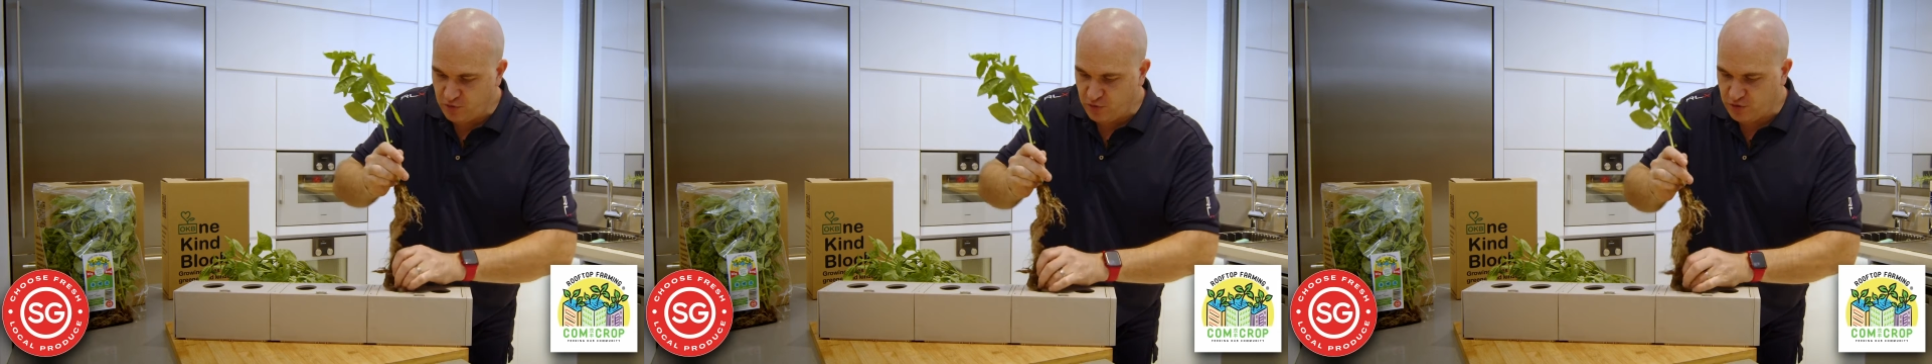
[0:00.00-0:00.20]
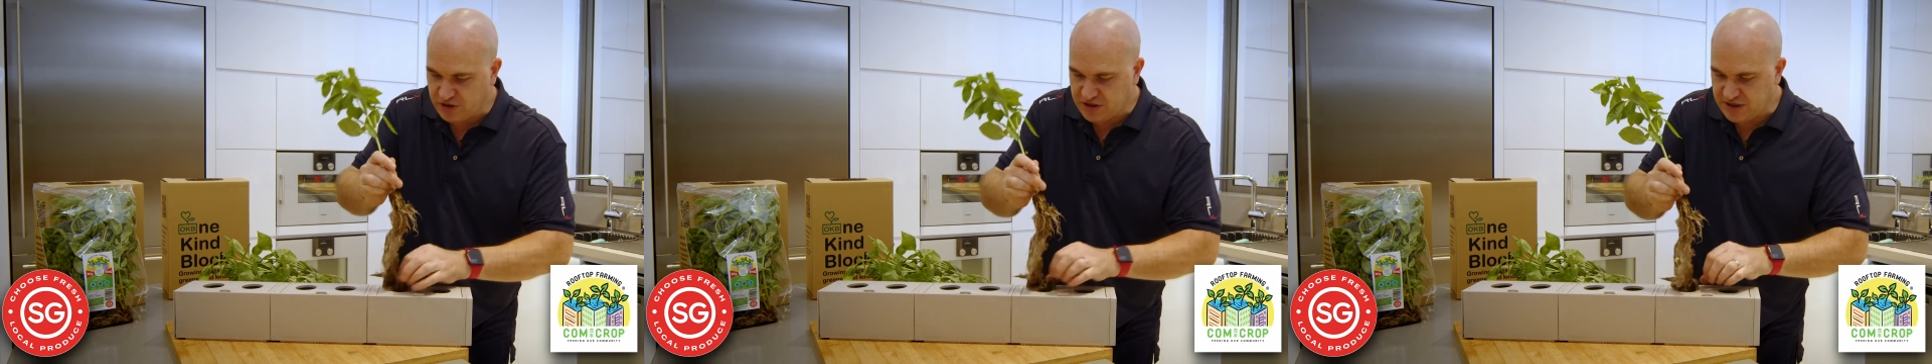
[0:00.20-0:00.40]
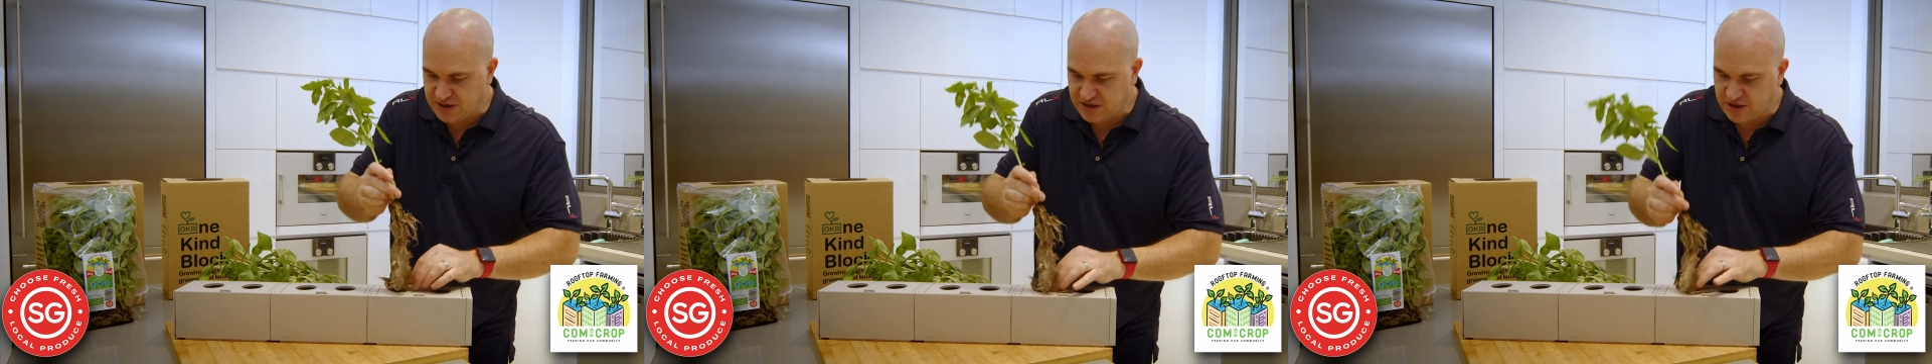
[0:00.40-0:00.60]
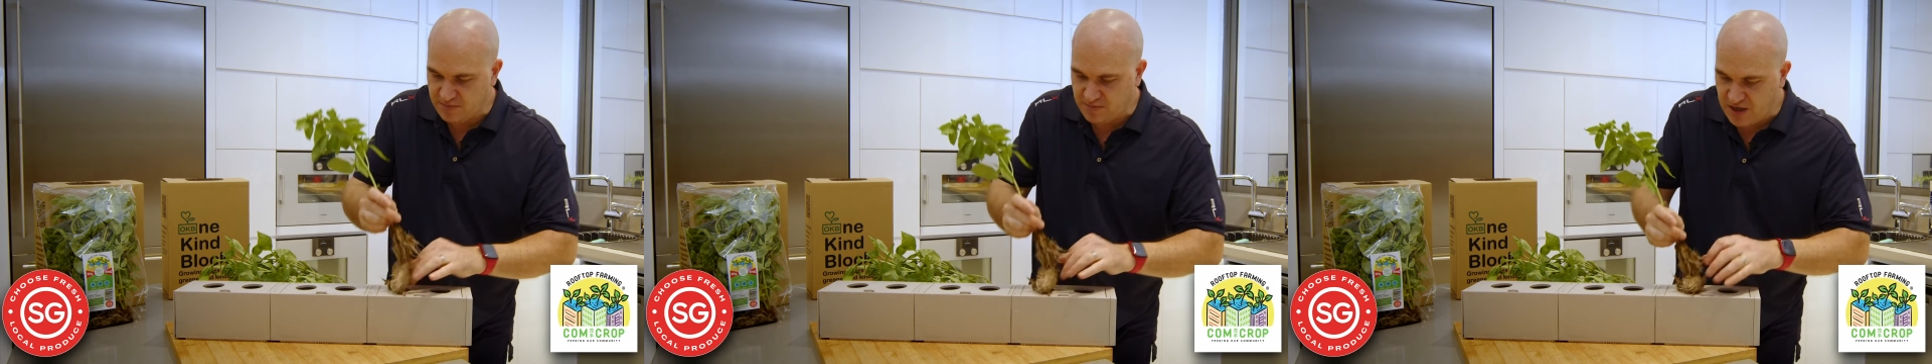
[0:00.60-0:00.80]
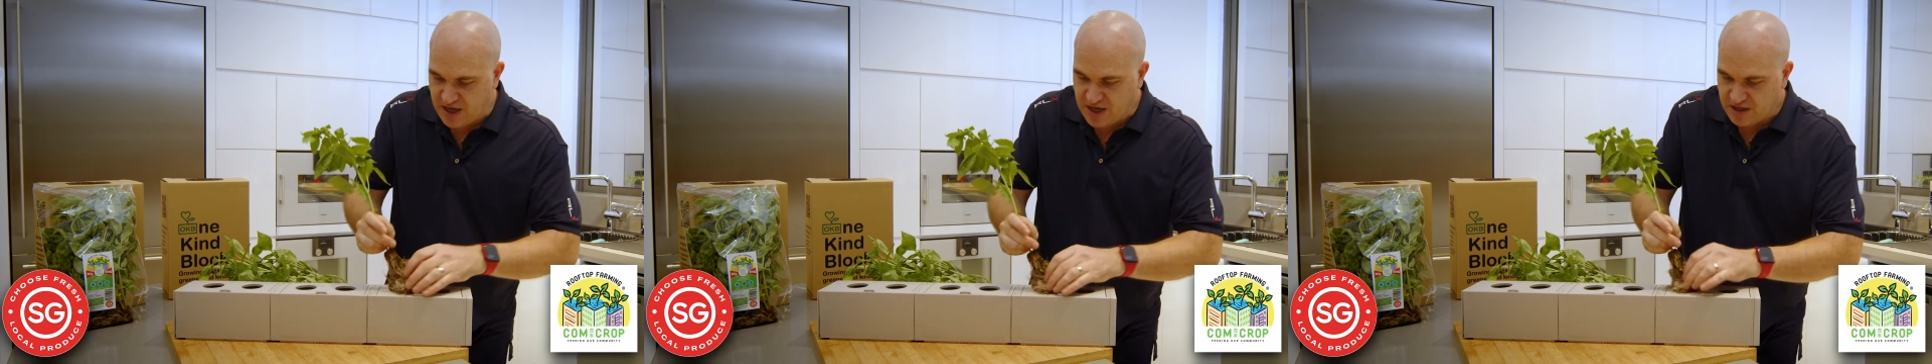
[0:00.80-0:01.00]
the root
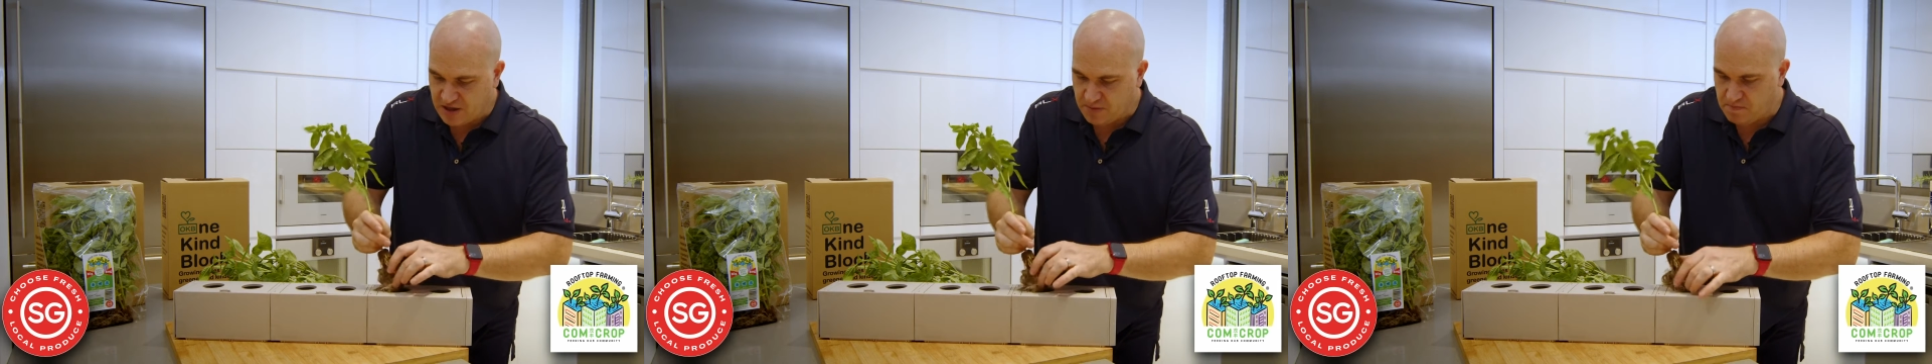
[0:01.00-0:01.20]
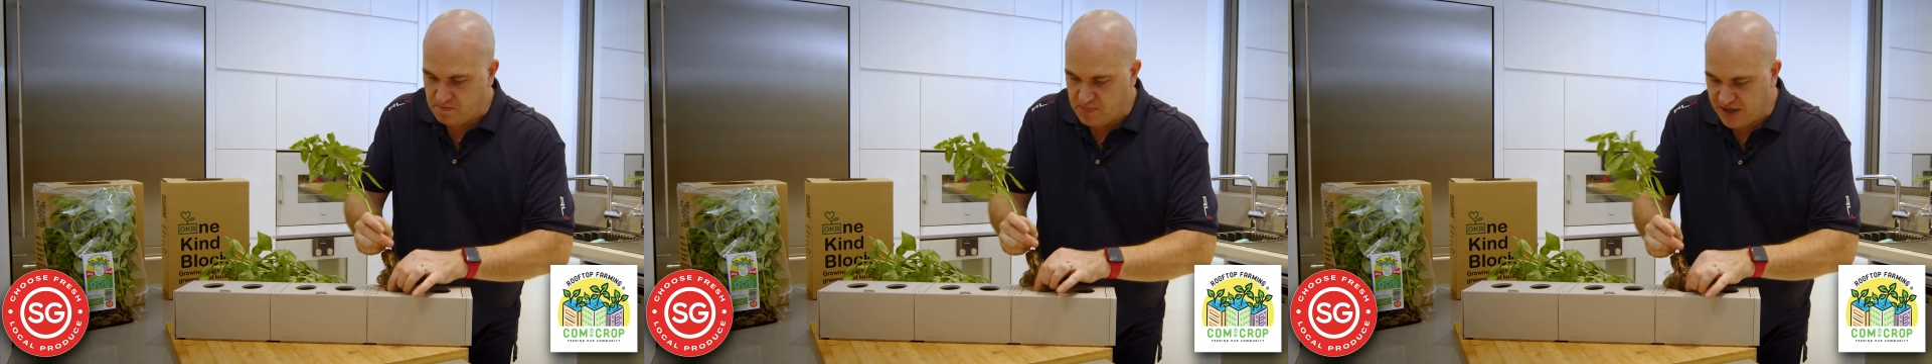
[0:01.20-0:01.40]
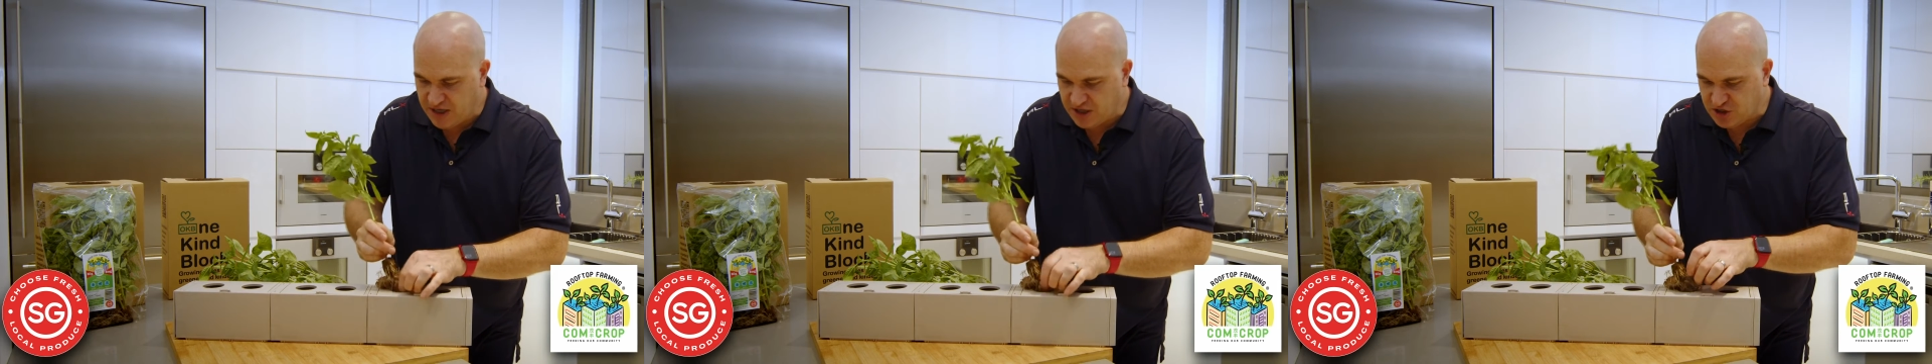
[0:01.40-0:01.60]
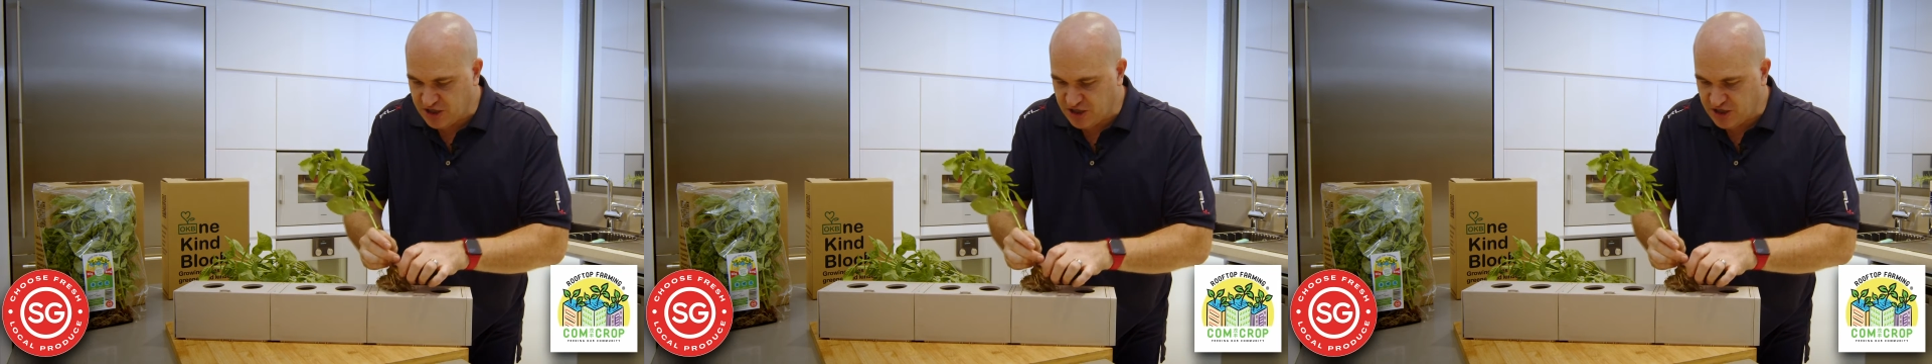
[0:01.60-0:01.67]
system, the better